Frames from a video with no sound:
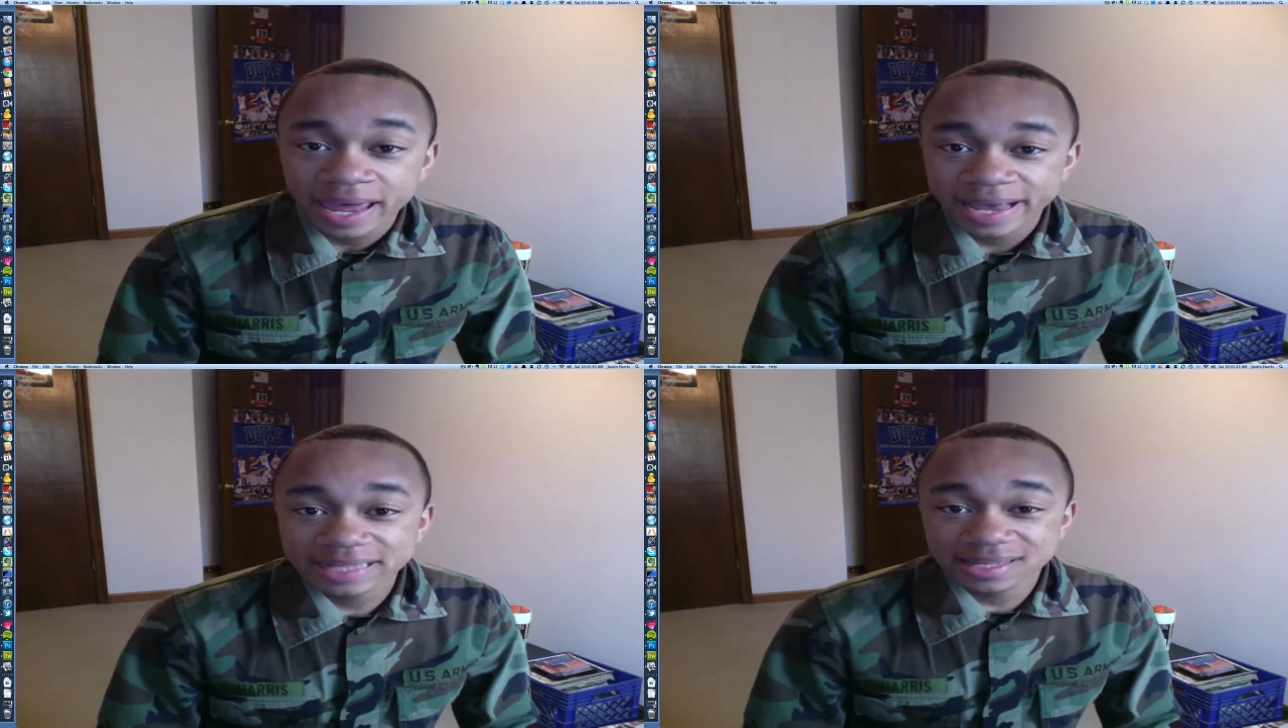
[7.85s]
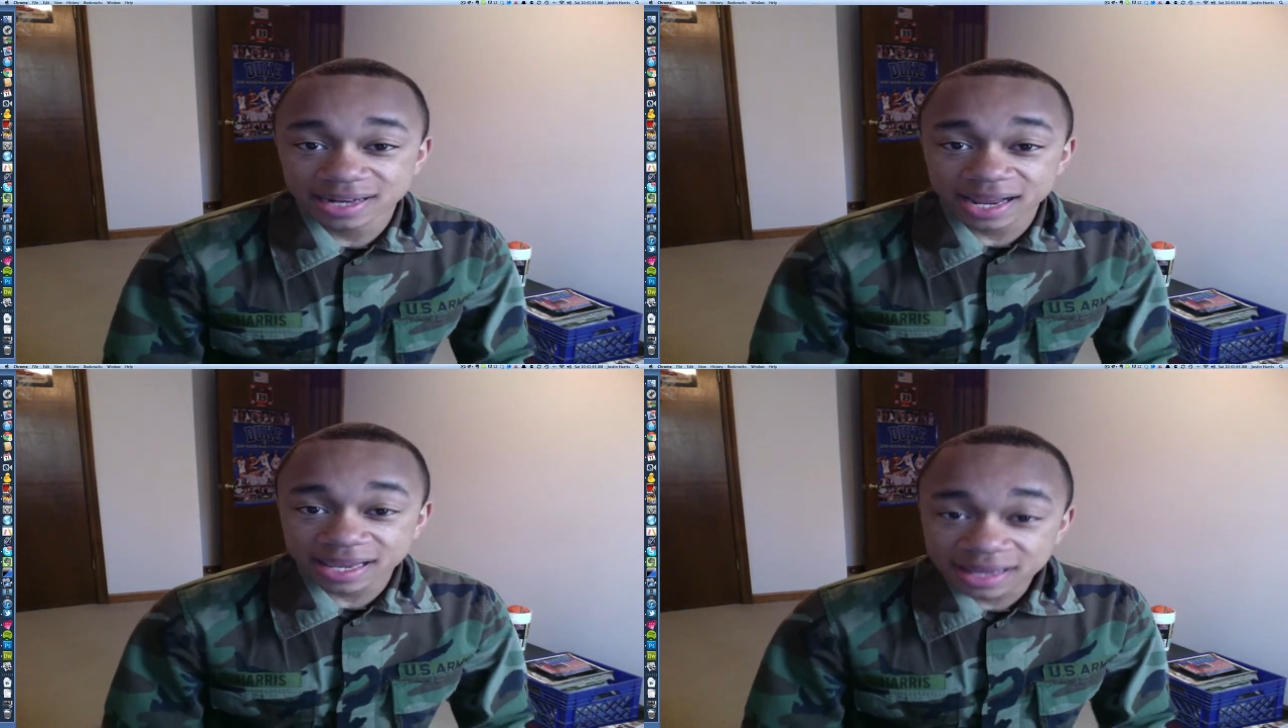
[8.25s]
and
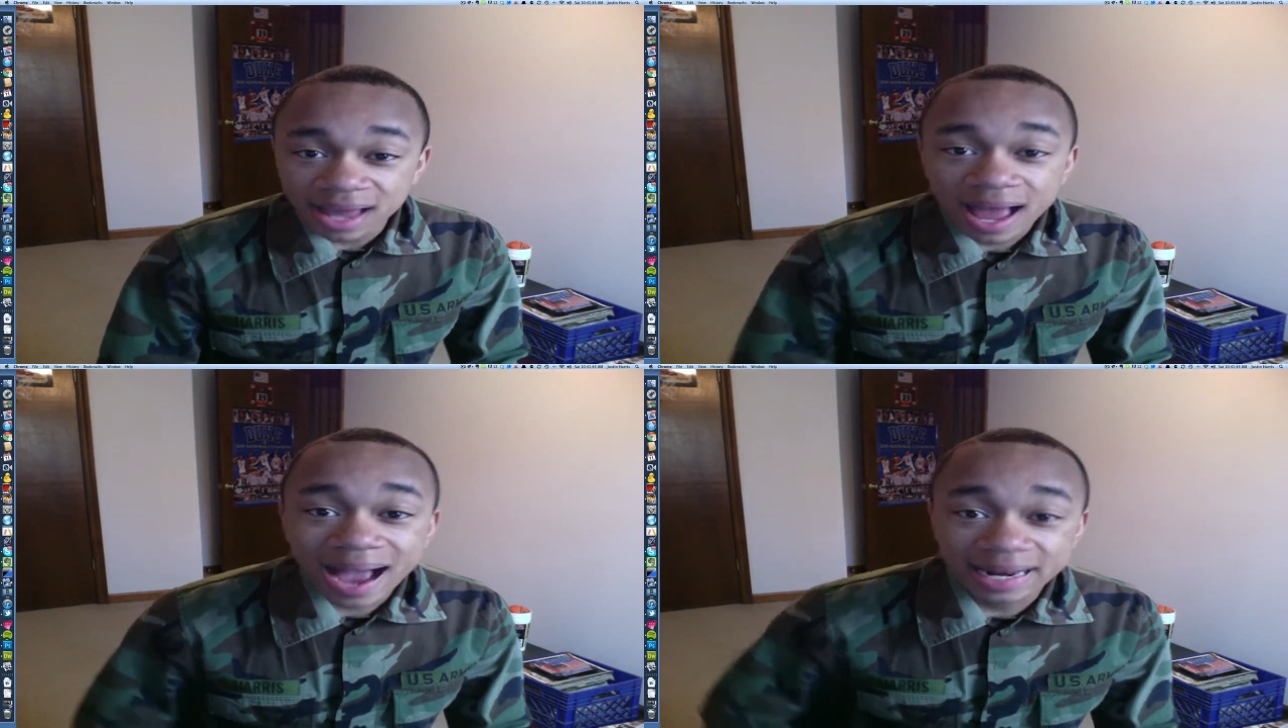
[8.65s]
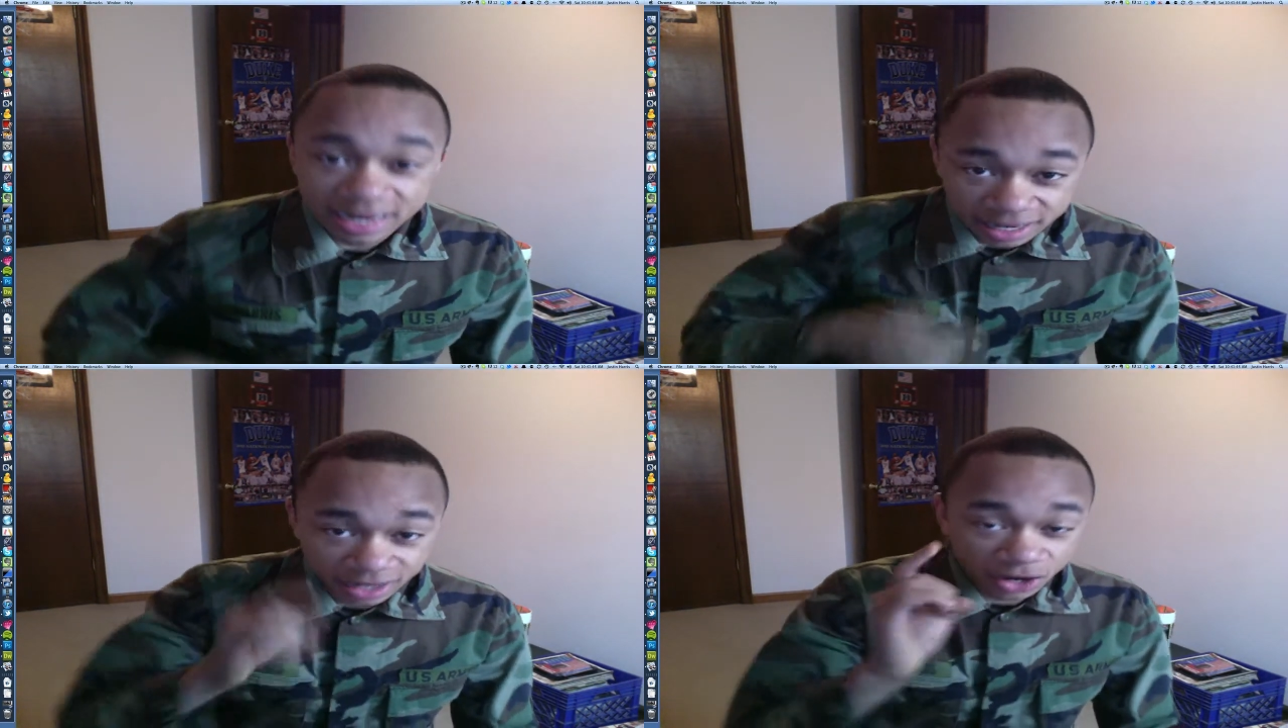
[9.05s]
today I
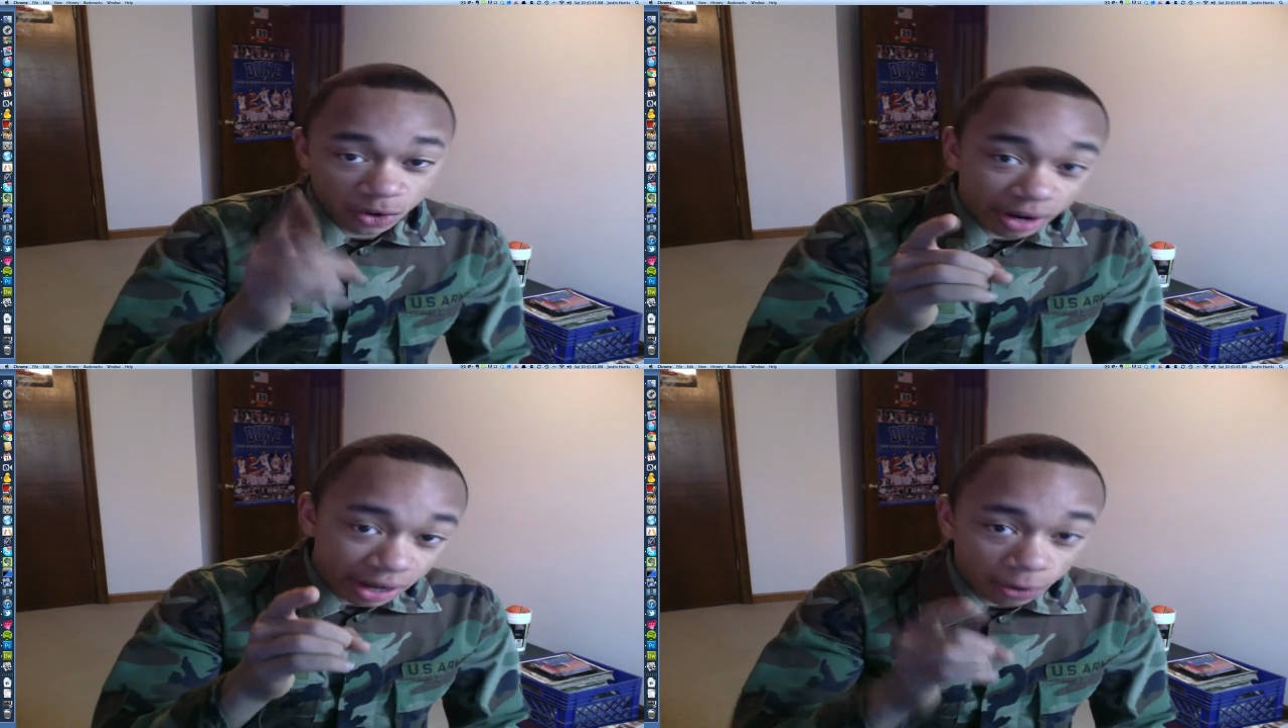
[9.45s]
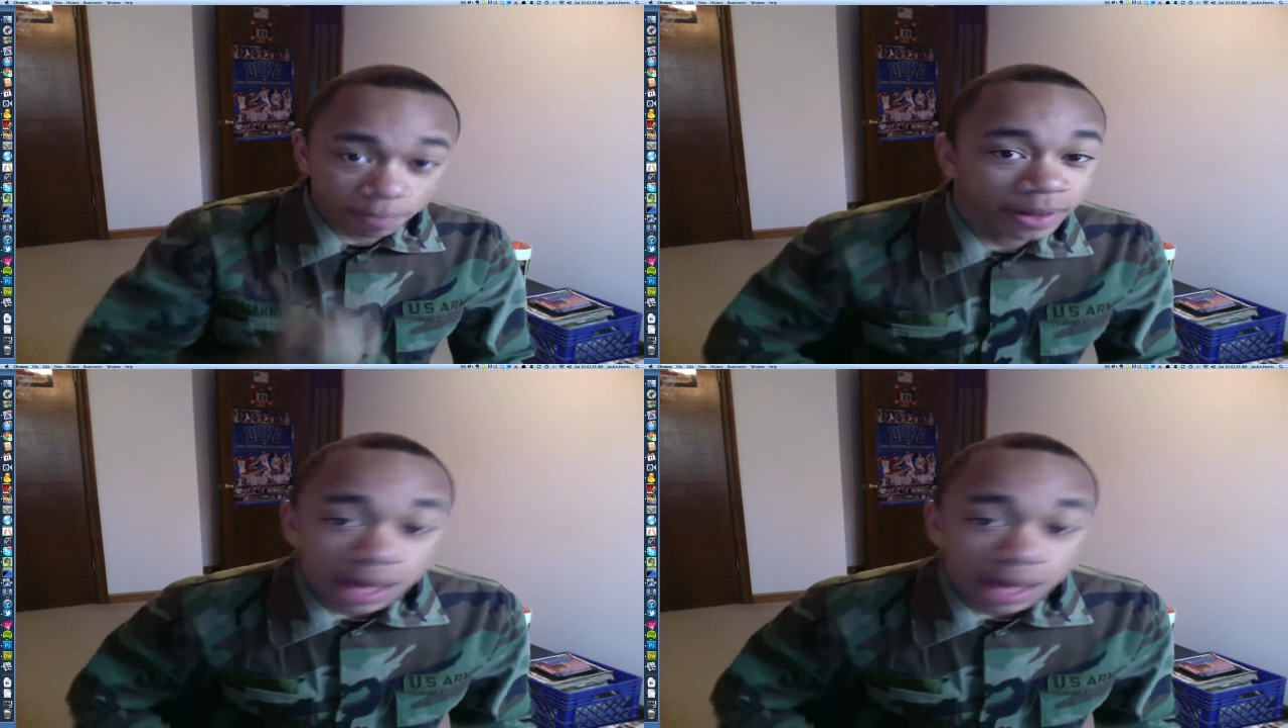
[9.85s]
need your help.